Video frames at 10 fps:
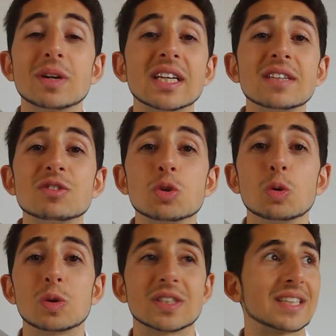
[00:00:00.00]
when I give
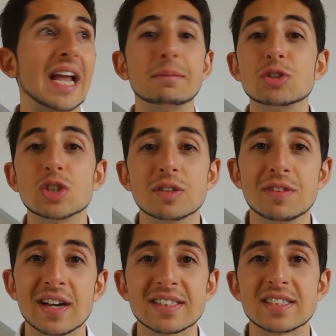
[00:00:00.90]
talks at Cambridge
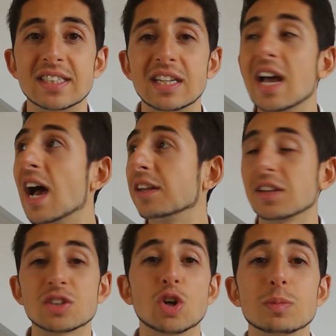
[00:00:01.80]
University and
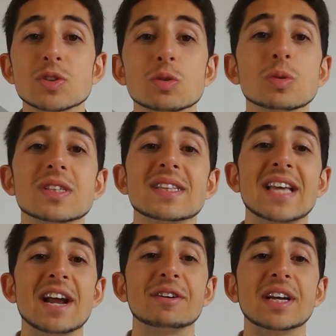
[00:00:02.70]
other top schools in
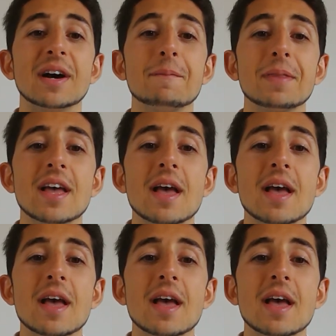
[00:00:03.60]
the area.